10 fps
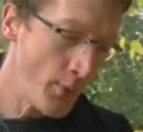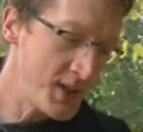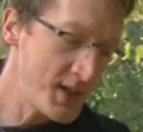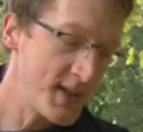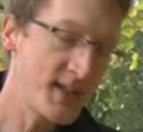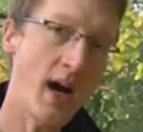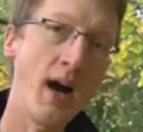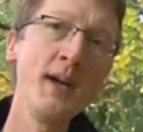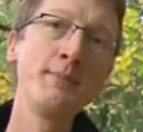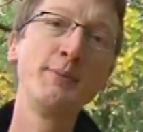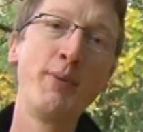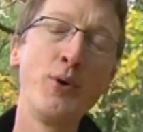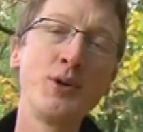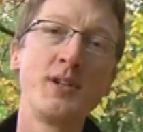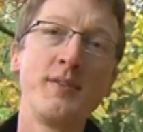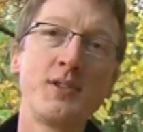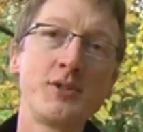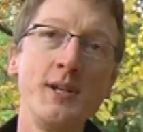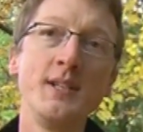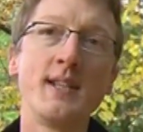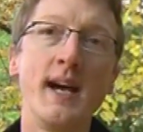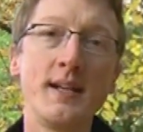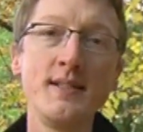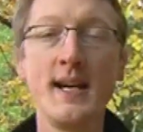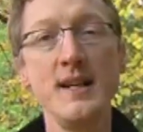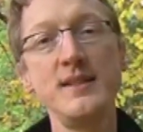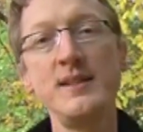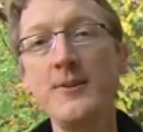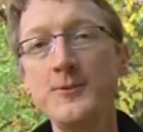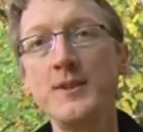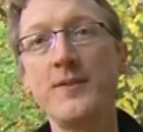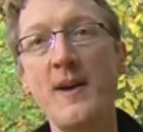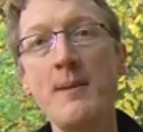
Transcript: which is that a higher proportion of the trees there contain a different